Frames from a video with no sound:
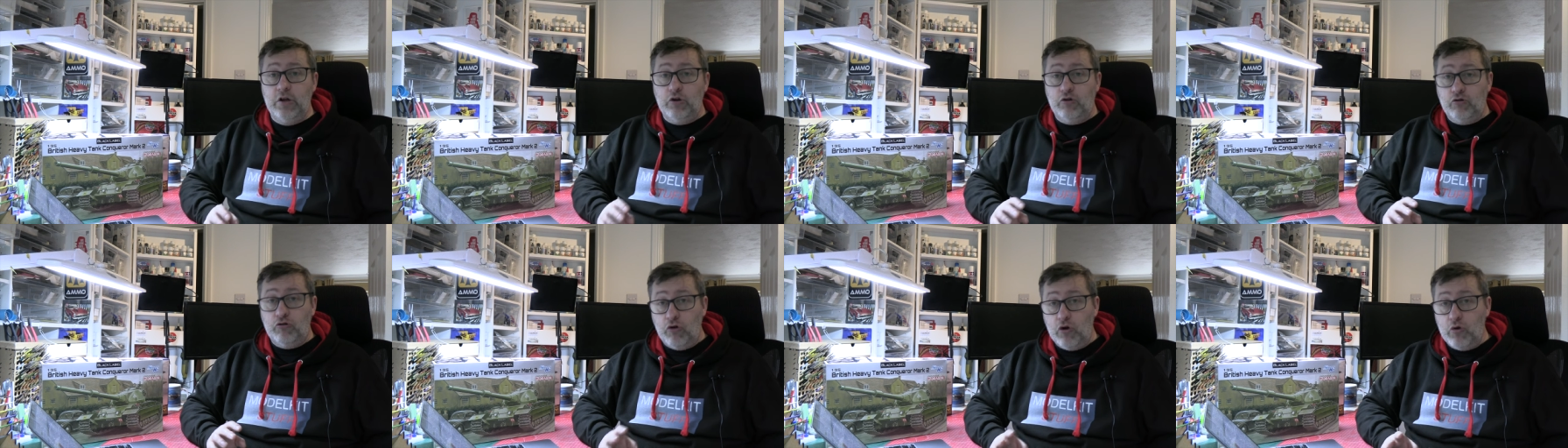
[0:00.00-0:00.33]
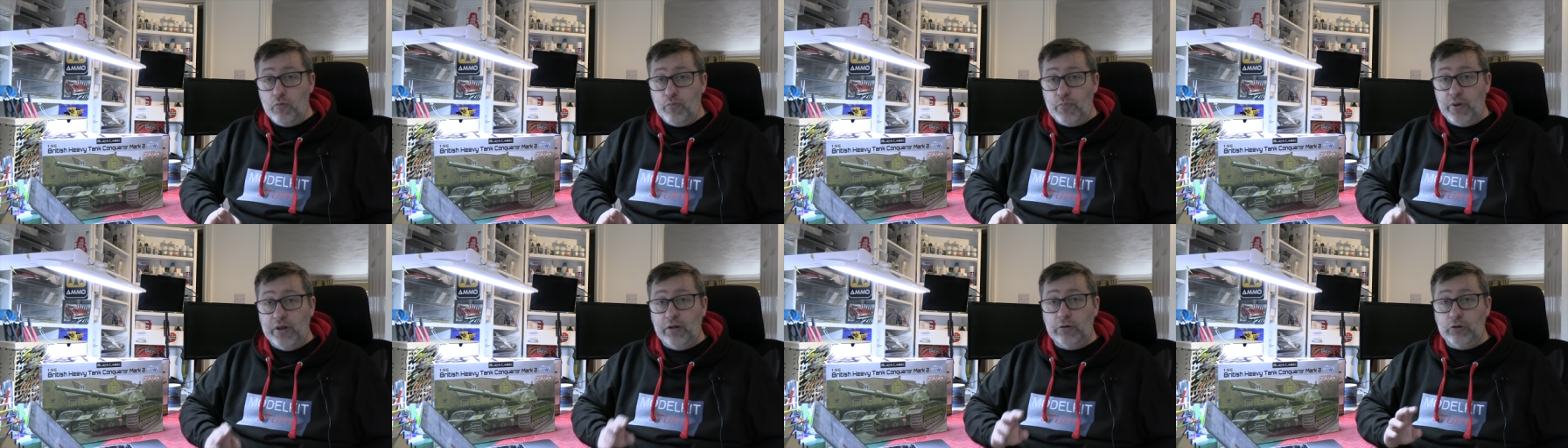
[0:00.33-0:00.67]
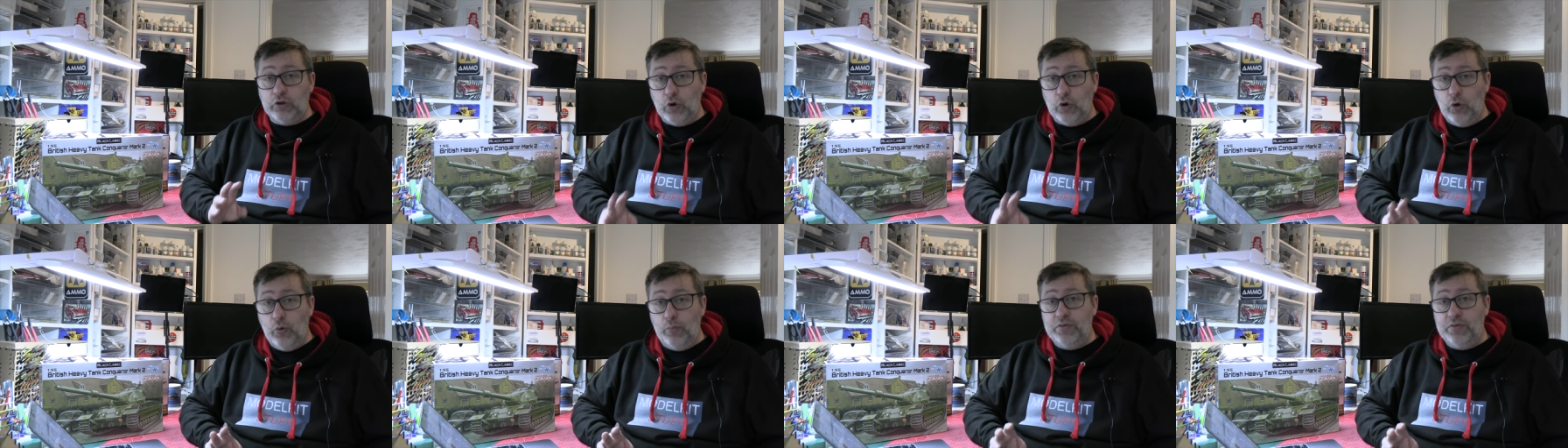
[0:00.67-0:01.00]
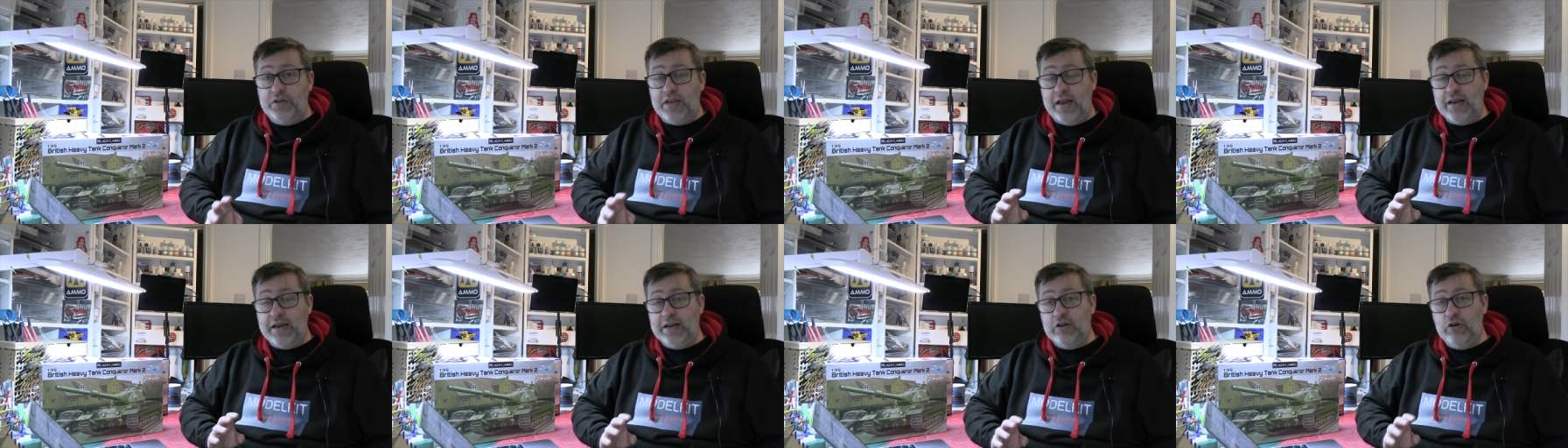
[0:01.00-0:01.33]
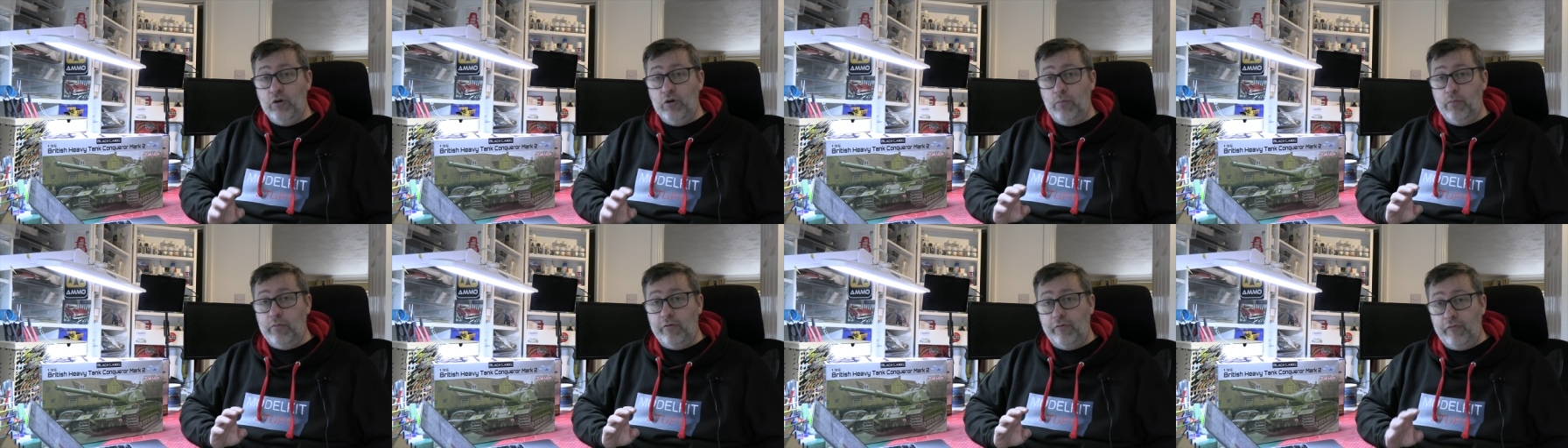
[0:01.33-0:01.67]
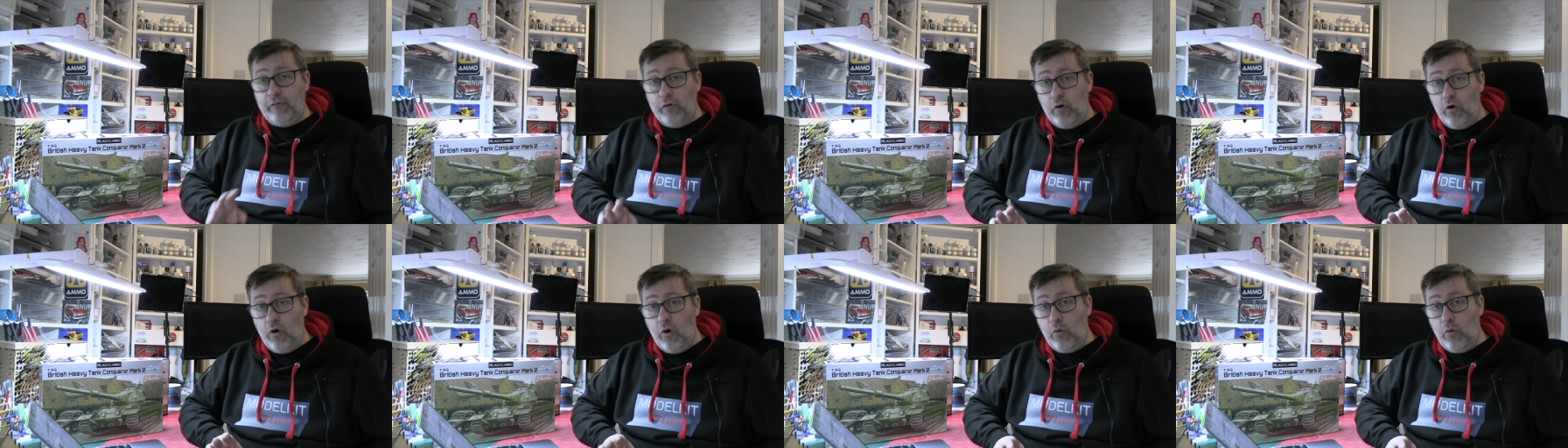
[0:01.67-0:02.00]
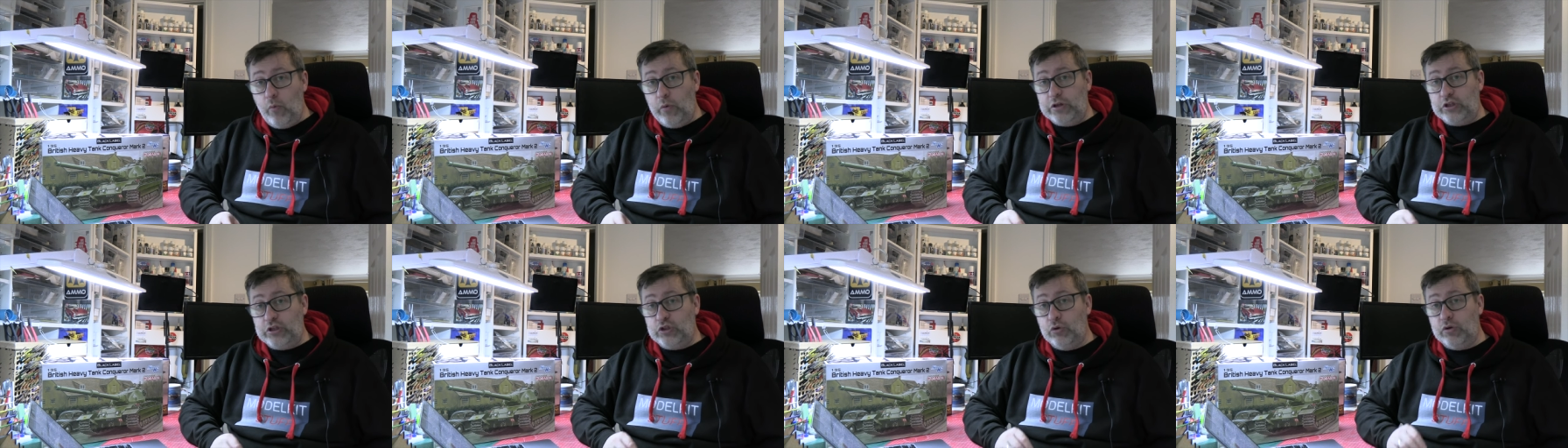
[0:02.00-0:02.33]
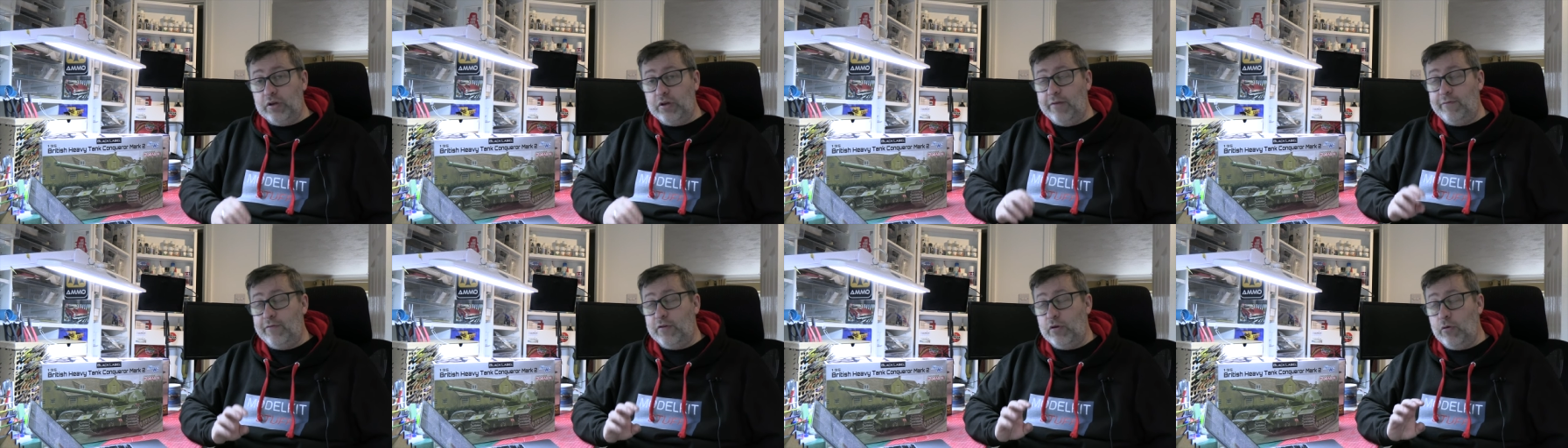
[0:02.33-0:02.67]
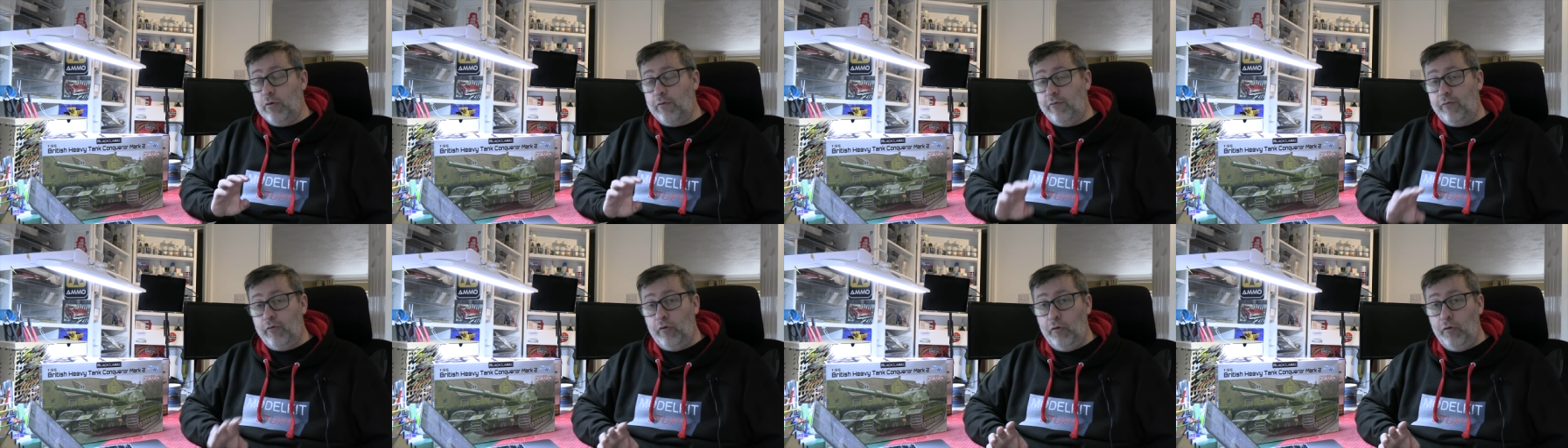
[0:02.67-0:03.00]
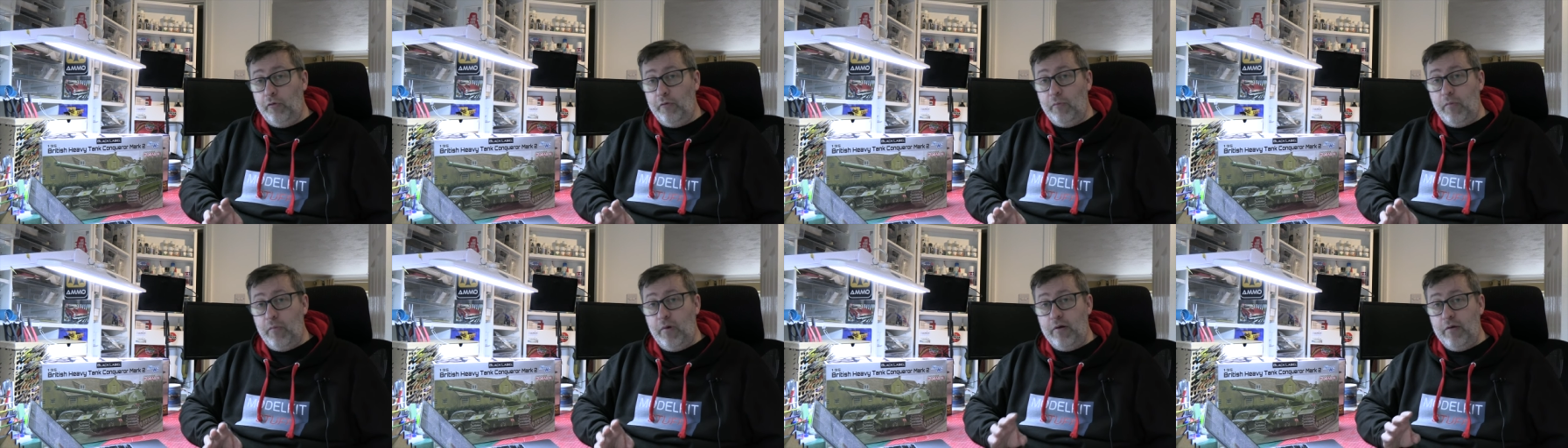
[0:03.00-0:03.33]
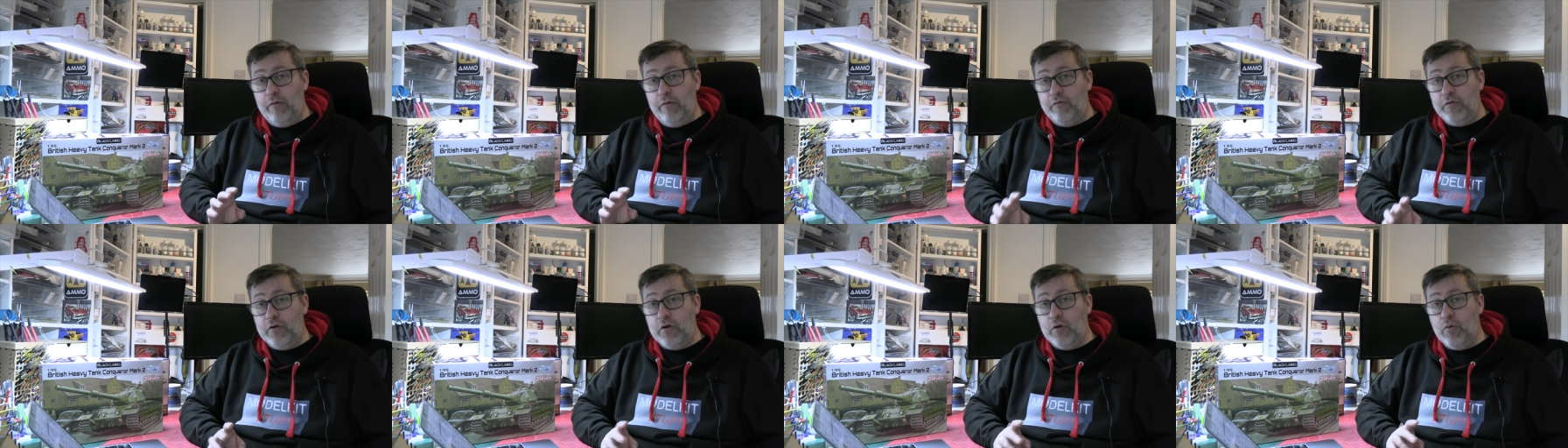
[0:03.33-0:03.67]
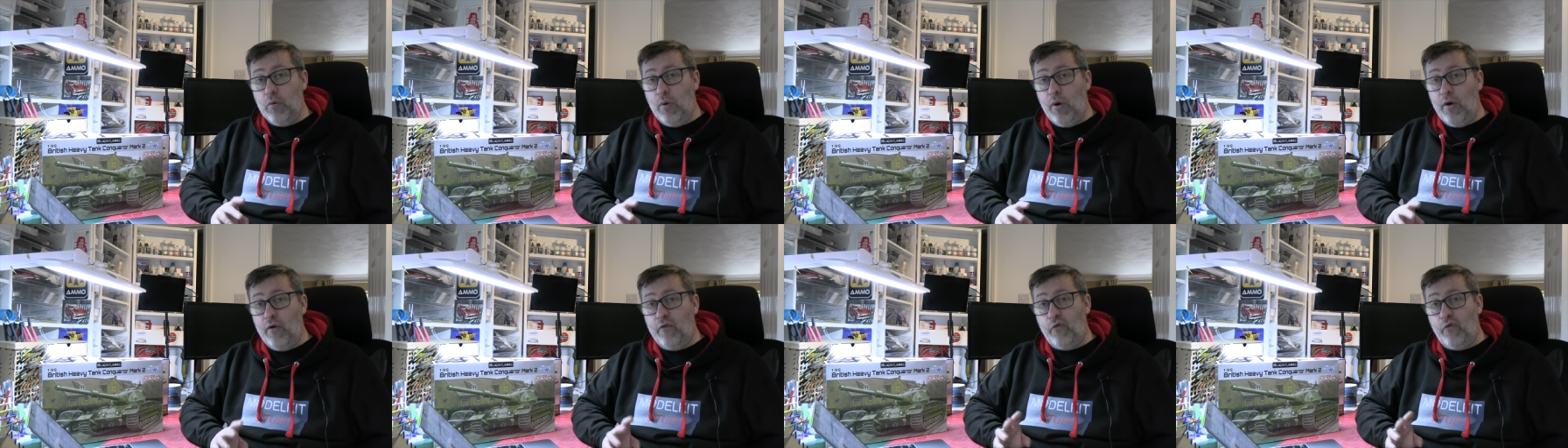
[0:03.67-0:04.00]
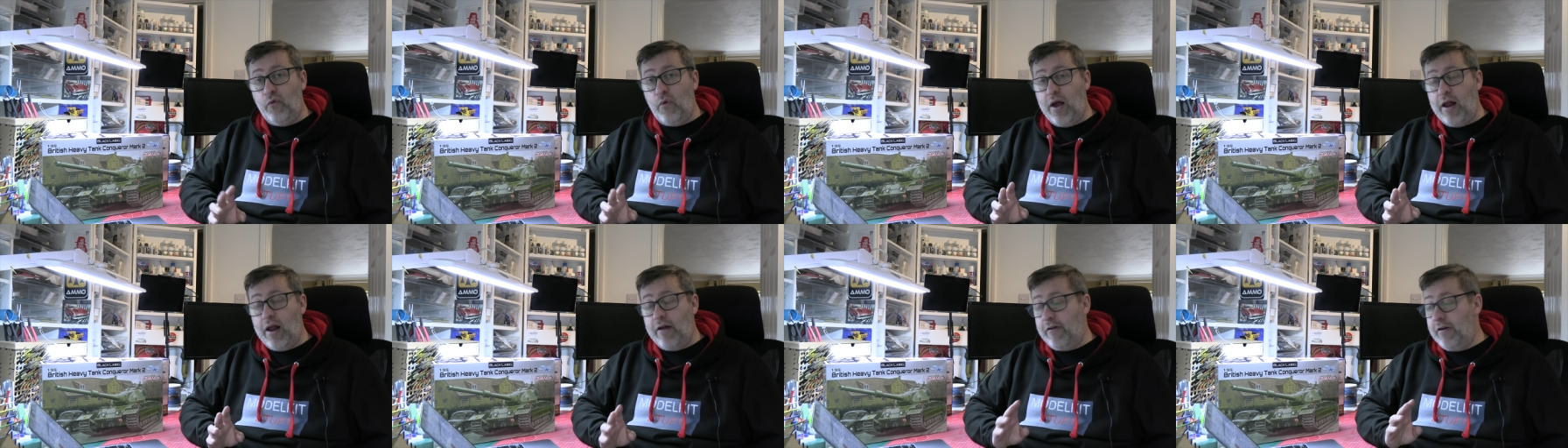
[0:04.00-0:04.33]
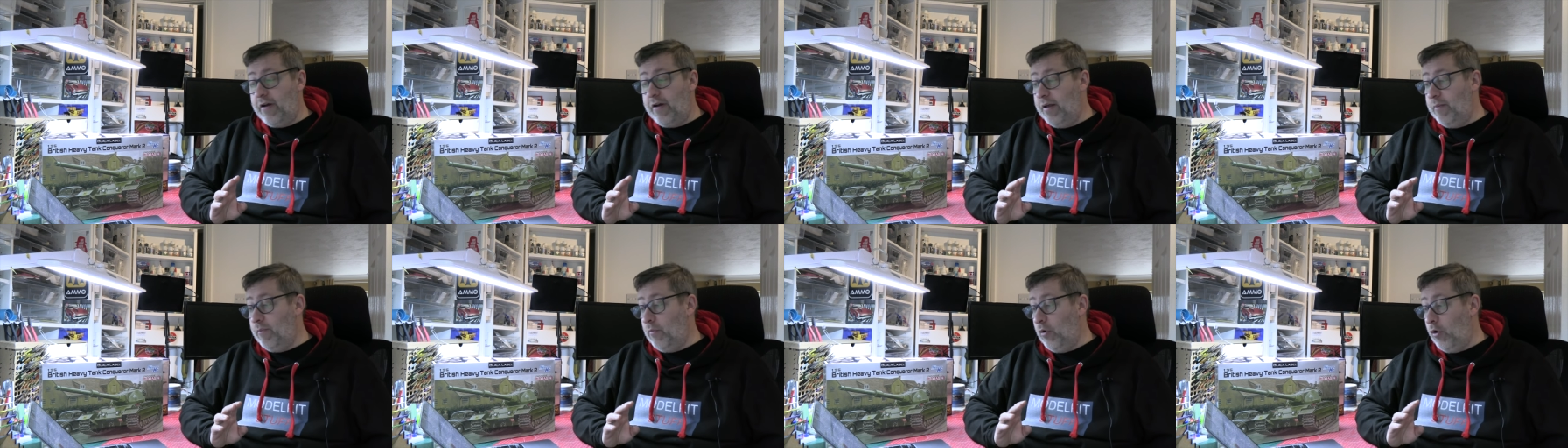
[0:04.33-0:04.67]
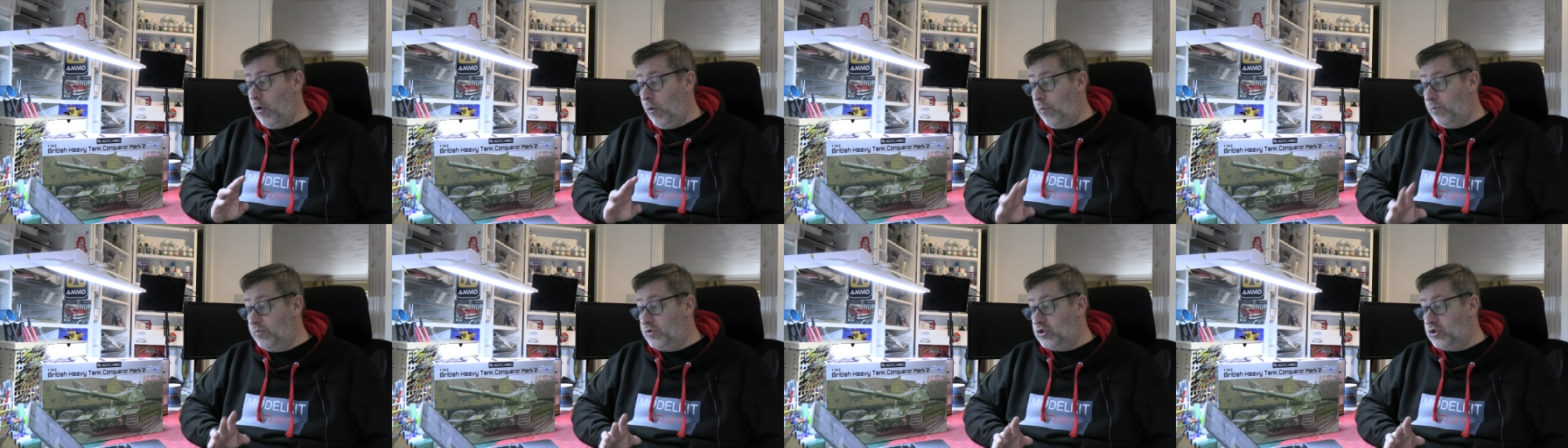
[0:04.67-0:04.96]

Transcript: group build update number four, which will give you a full view of where I'm up